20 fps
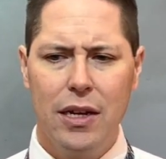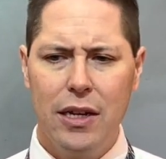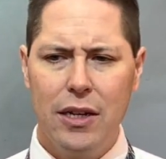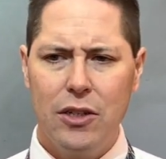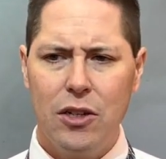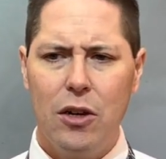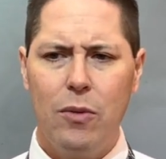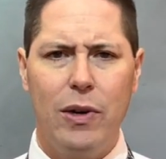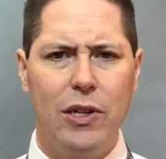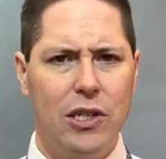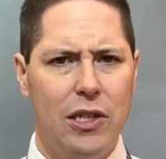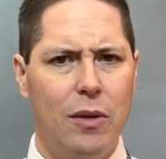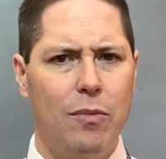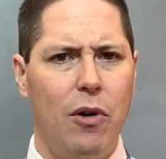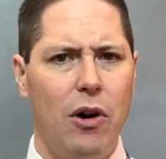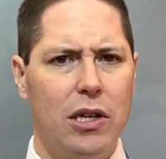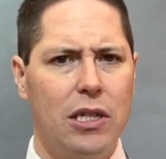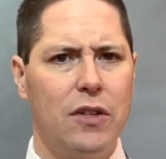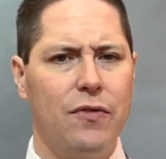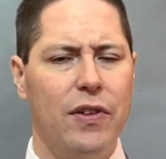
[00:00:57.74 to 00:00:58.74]
So I want you to
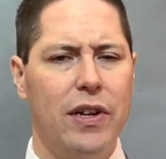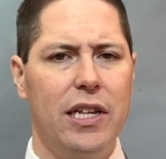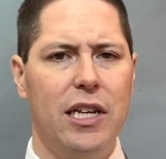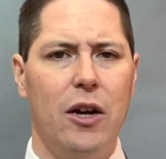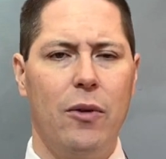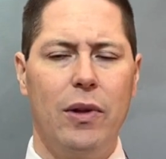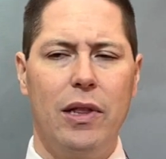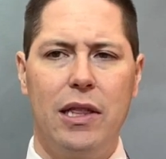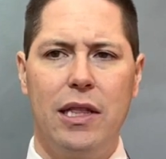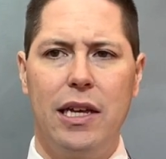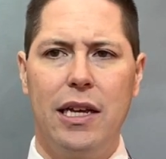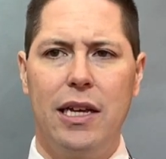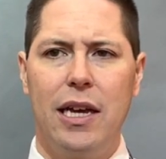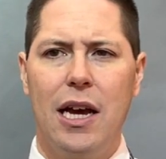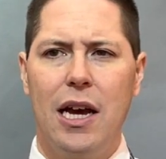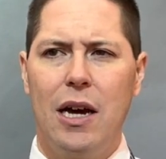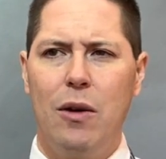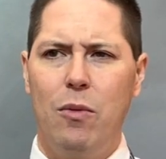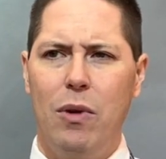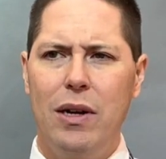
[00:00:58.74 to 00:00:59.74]
pause the video and think,
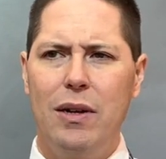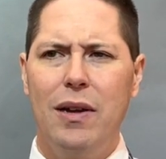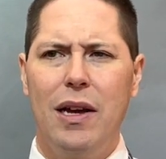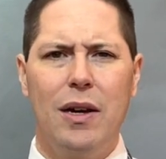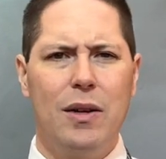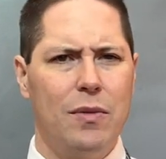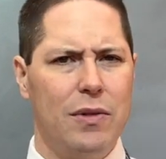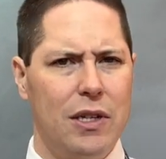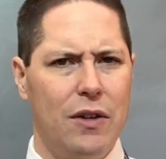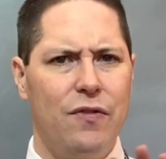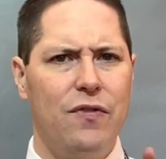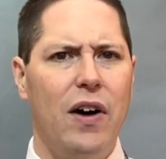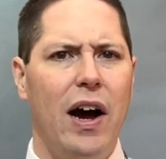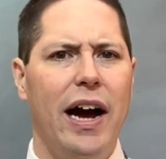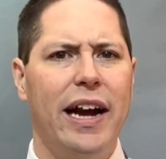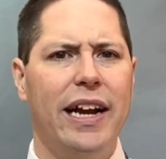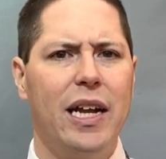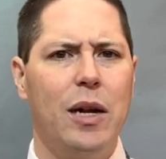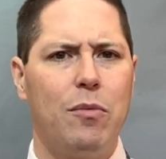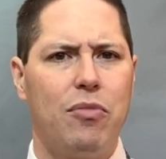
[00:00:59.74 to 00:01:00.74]
what
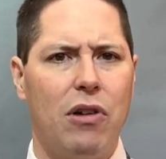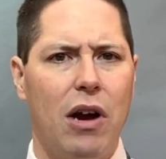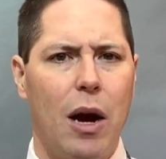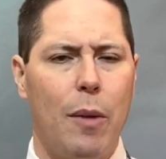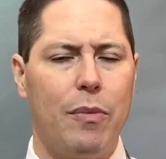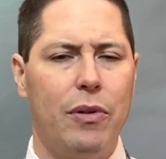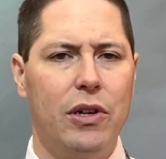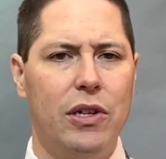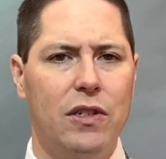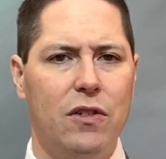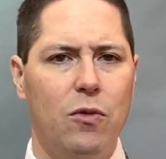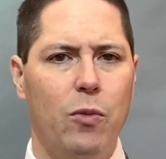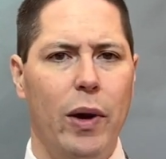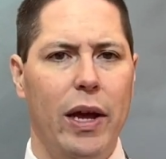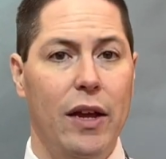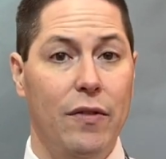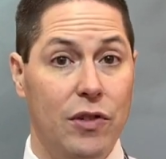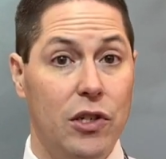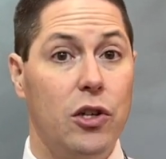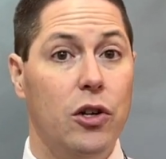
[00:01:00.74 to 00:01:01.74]
defining properties of
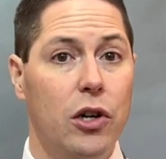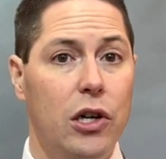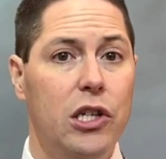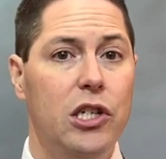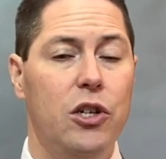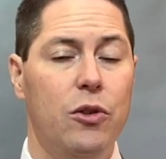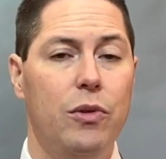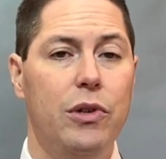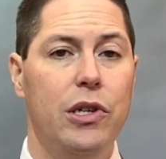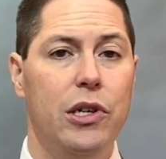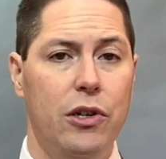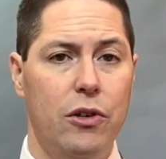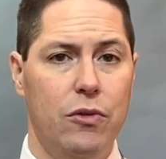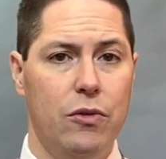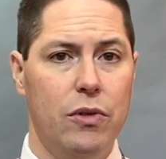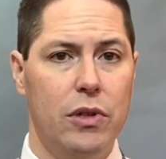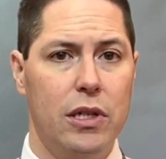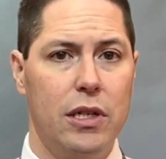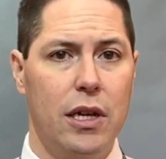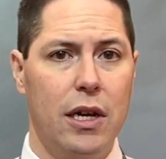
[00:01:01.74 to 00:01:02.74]
waves could you
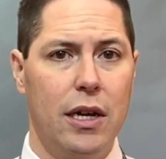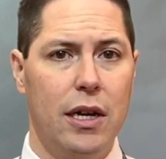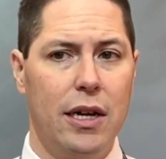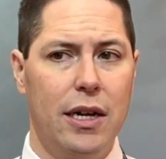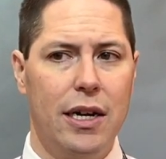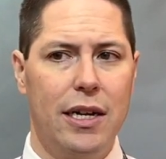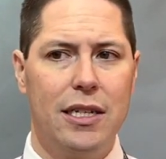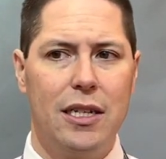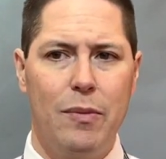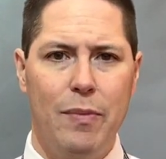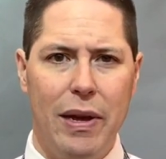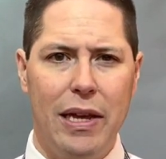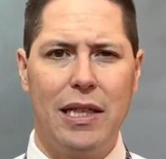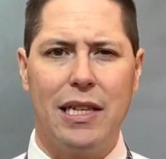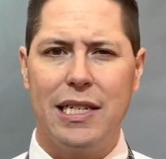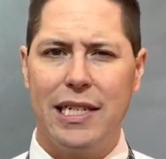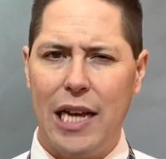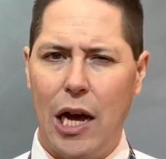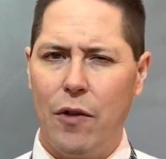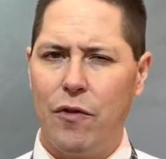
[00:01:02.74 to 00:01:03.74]
use to make the
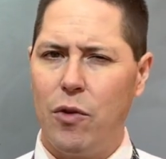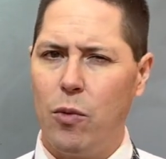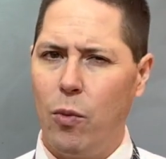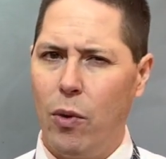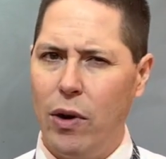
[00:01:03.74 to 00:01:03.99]
sound from